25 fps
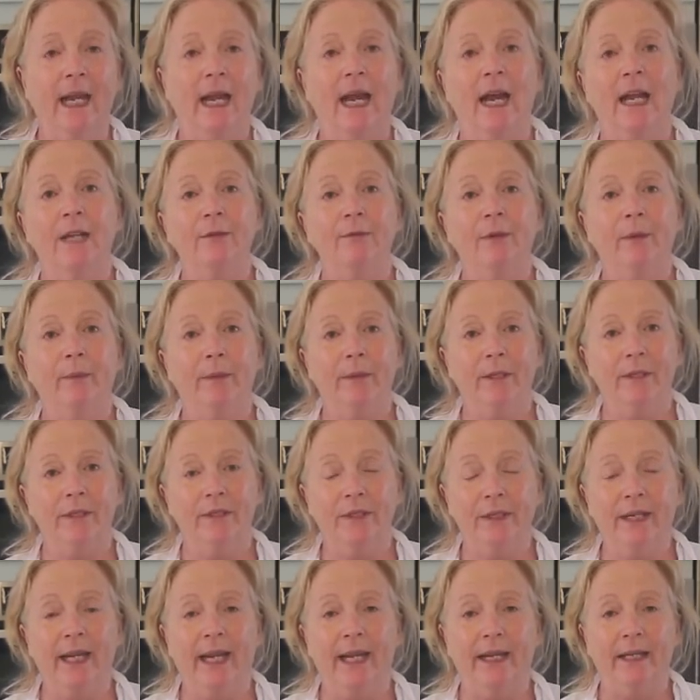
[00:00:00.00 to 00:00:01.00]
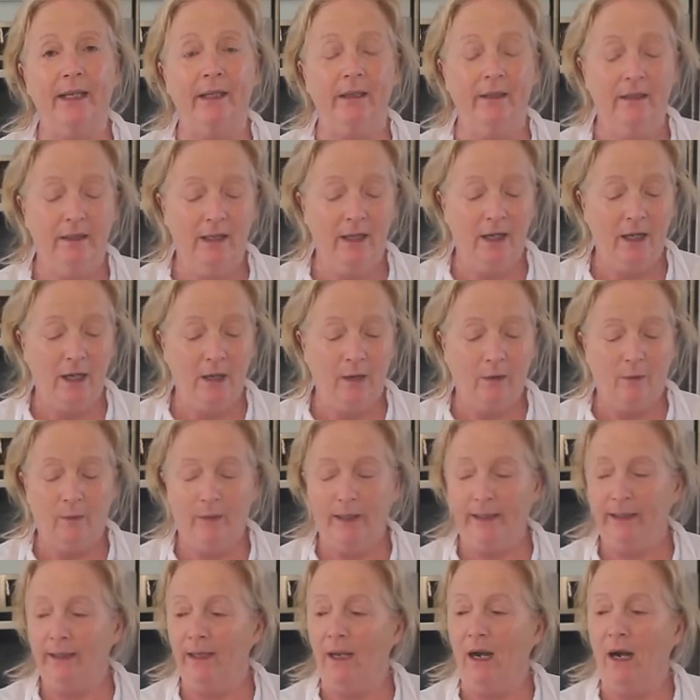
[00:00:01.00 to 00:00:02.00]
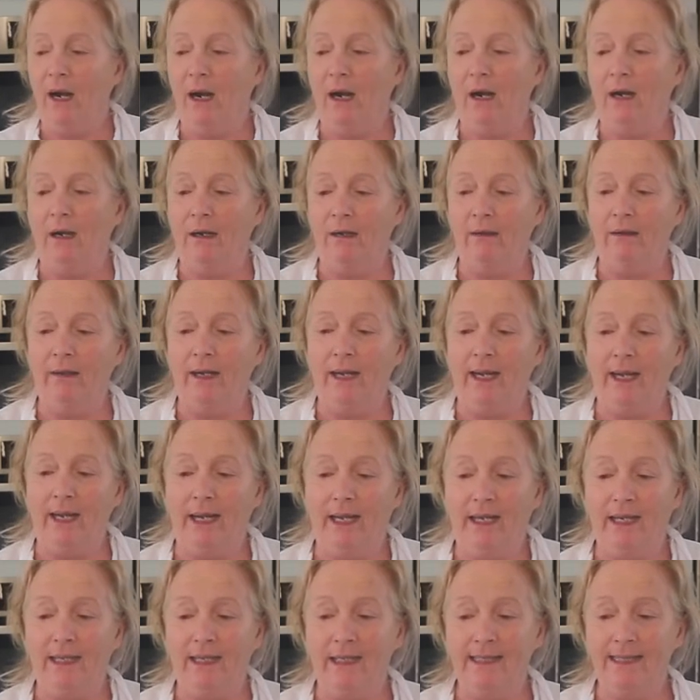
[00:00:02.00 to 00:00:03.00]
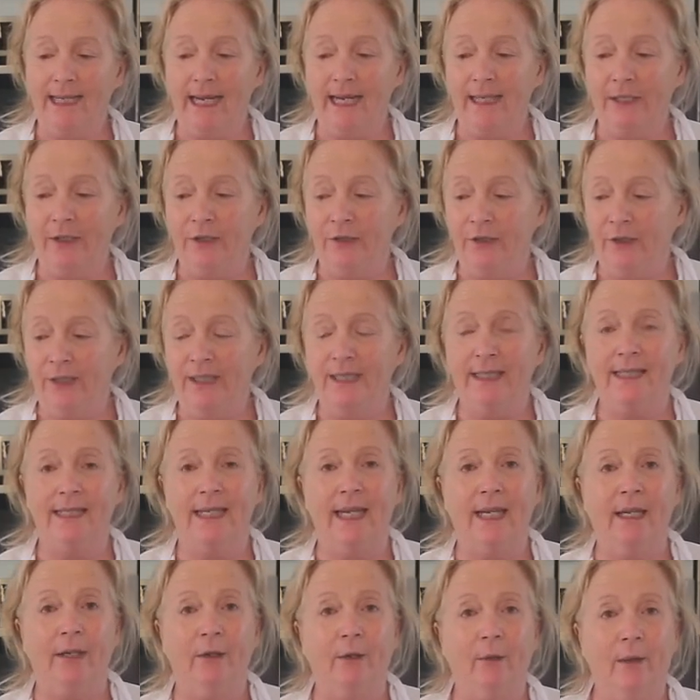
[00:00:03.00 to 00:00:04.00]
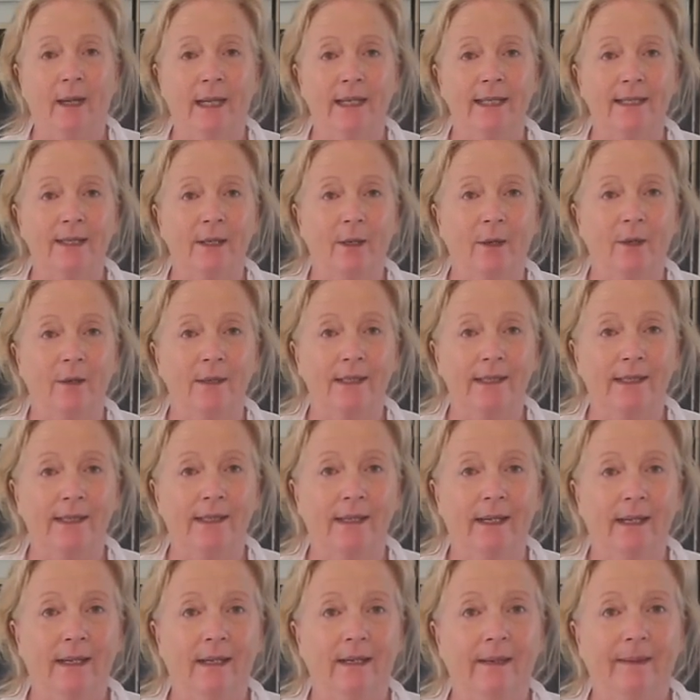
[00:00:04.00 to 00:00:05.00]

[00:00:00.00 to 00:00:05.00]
and we'll put it together with our lasagna sheets and our white sauce.